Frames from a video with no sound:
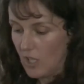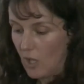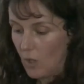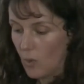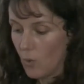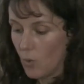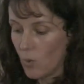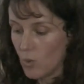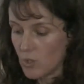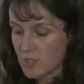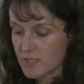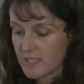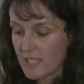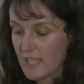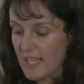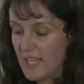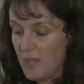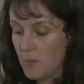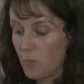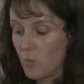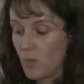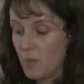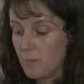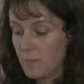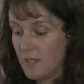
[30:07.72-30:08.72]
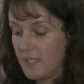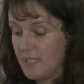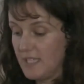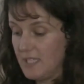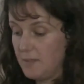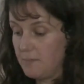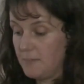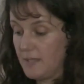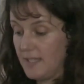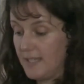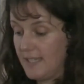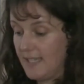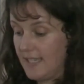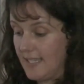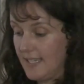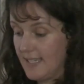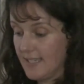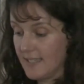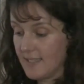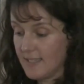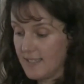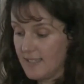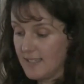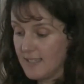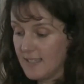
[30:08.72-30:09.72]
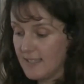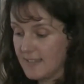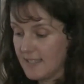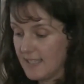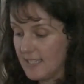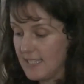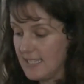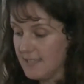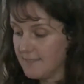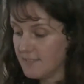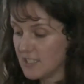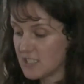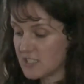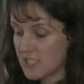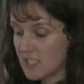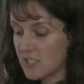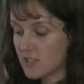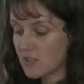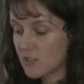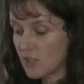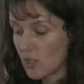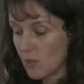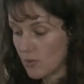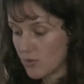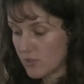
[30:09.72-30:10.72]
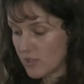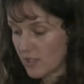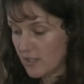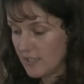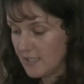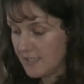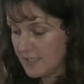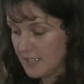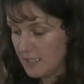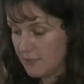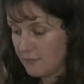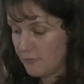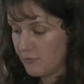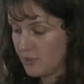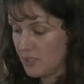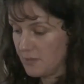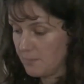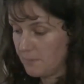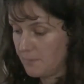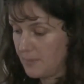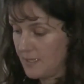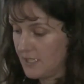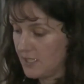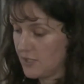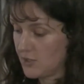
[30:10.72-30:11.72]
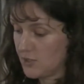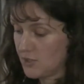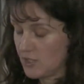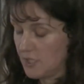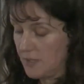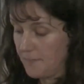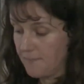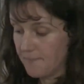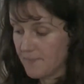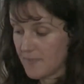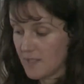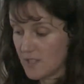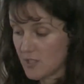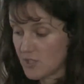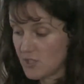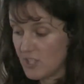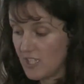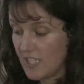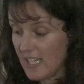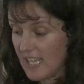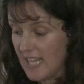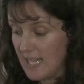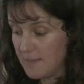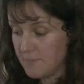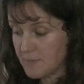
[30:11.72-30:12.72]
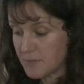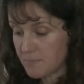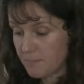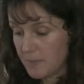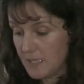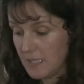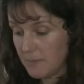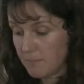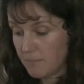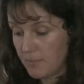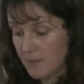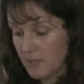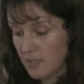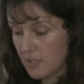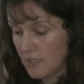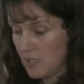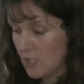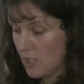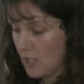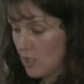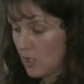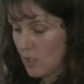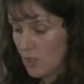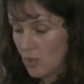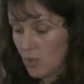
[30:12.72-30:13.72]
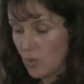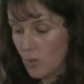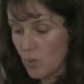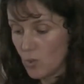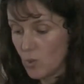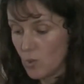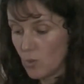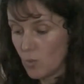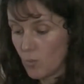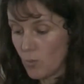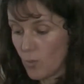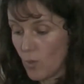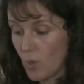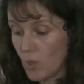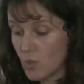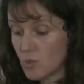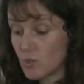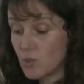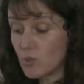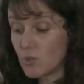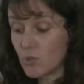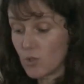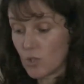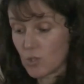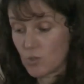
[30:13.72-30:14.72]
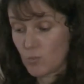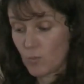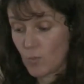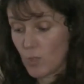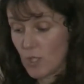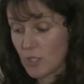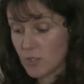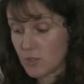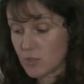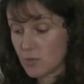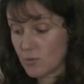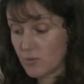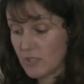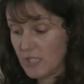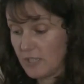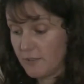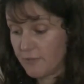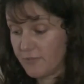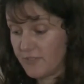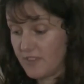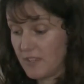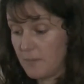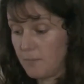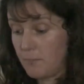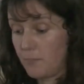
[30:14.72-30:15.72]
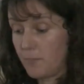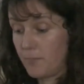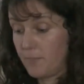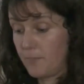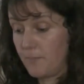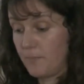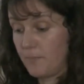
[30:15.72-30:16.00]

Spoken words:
Rosa, a woman in Madang, delivers a totally different picture. She helps people who do not want to give the